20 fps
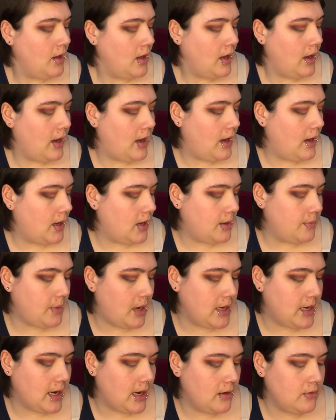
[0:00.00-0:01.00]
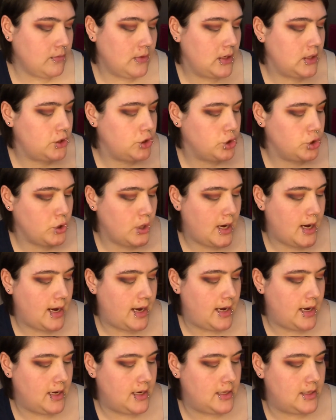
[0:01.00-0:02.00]
I kind of want to
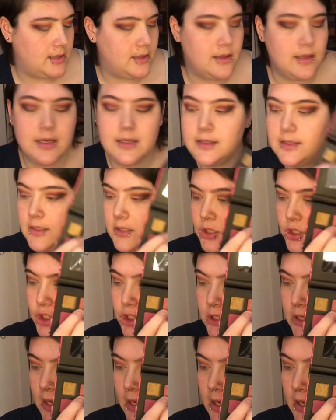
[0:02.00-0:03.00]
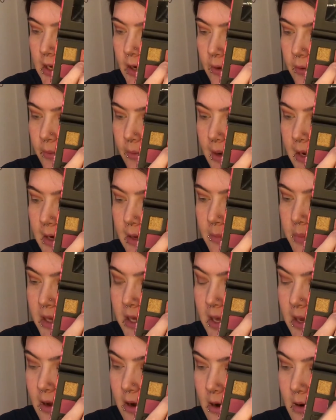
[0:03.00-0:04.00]
try this shade right up
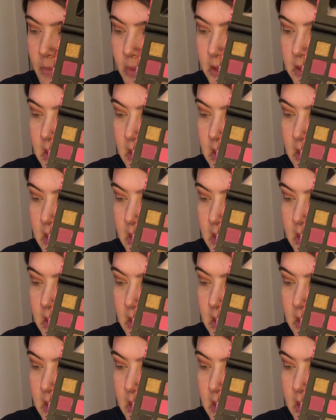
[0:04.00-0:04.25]
here, but then